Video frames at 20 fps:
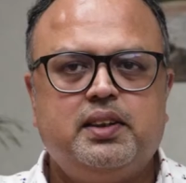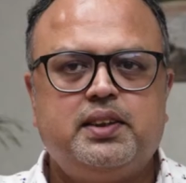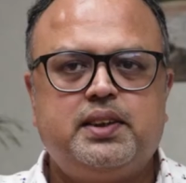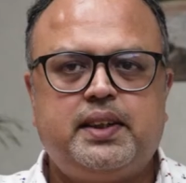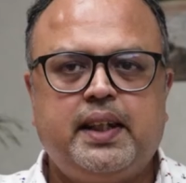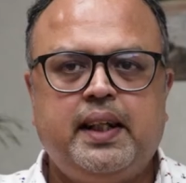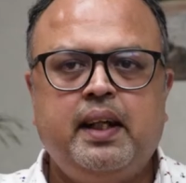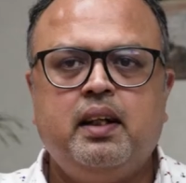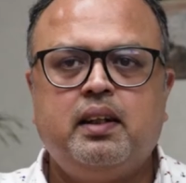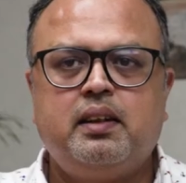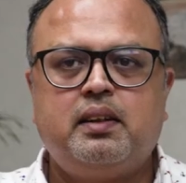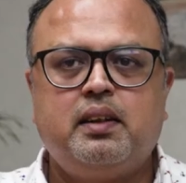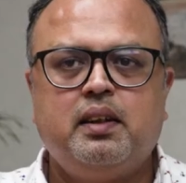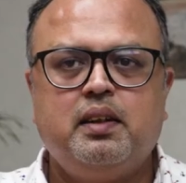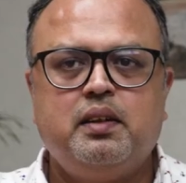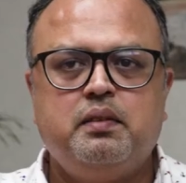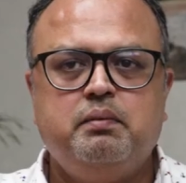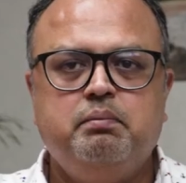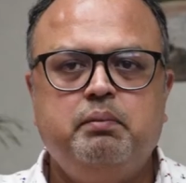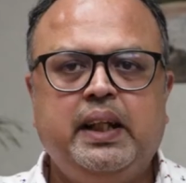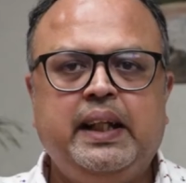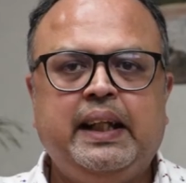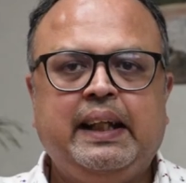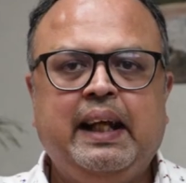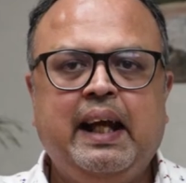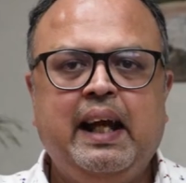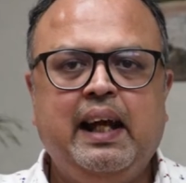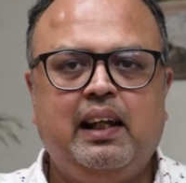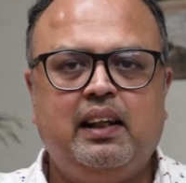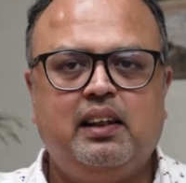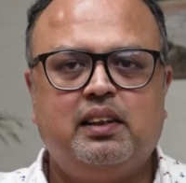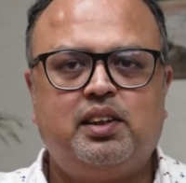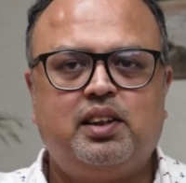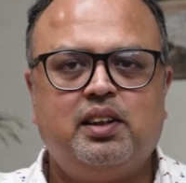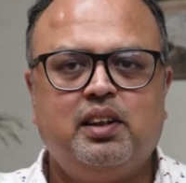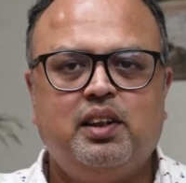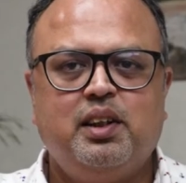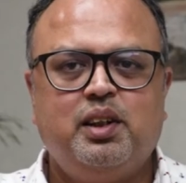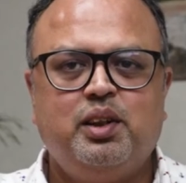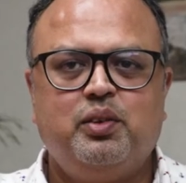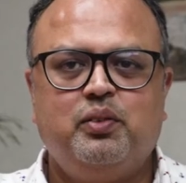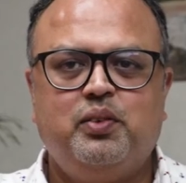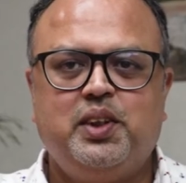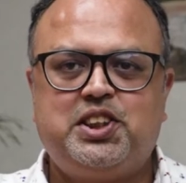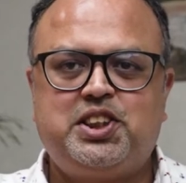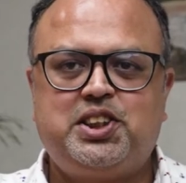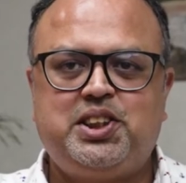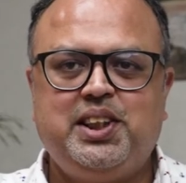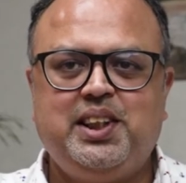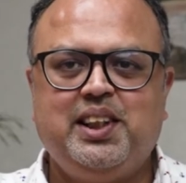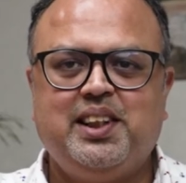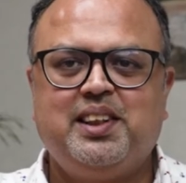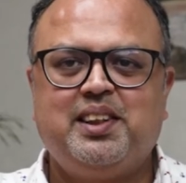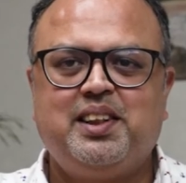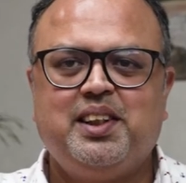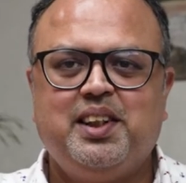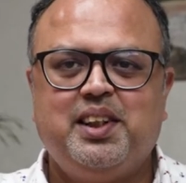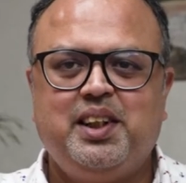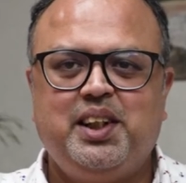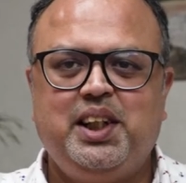Sehat, meaning health, will steer